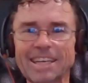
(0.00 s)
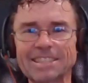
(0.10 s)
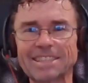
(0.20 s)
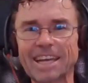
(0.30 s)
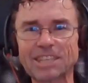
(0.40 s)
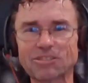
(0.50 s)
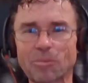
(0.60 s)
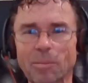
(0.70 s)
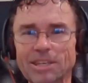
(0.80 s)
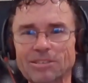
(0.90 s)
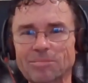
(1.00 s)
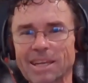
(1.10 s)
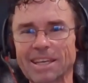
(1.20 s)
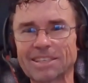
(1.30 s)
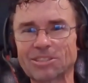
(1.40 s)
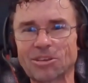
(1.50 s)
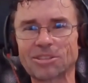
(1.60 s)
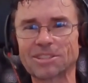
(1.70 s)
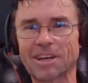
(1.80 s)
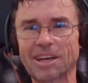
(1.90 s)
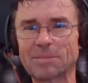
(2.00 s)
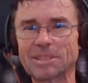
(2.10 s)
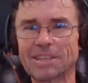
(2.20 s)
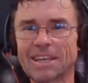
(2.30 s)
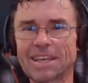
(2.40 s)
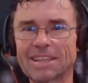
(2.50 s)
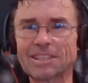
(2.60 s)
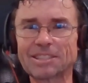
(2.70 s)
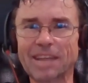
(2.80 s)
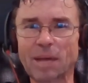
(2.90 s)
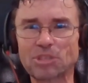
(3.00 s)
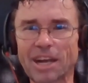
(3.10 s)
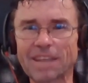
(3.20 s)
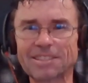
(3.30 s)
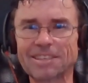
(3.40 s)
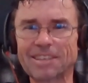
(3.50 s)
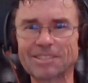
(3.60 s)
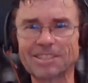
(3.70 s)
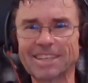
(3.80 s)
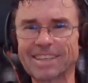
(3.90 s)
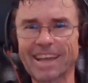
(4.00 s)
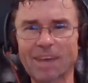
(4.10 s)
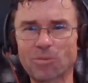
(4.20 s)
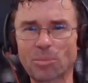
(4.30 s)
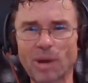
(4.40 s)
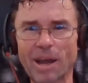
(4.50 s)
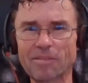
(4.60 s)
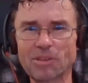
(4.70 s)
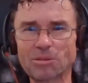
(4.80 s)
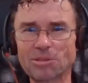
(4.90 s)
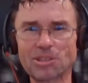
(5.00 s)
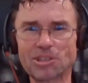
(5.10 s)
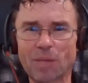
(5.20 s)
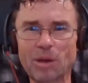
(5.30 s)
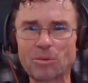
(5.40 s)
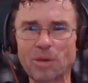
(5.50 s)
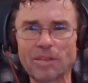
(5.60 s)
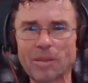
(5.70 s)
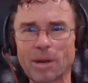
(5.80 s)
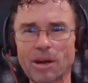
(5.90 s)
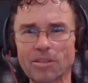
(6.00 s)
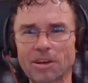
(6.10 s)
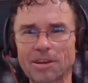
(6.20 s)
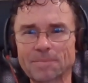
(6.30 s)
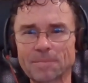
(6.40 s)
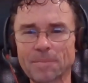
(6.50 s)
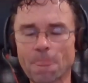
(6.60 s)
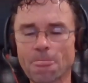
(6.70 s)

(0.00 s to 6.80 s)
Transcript: I get texts from my my kids all the time and little Snapchats, you know, saying, "Dad, we're proud of you. Good job on running the marathon."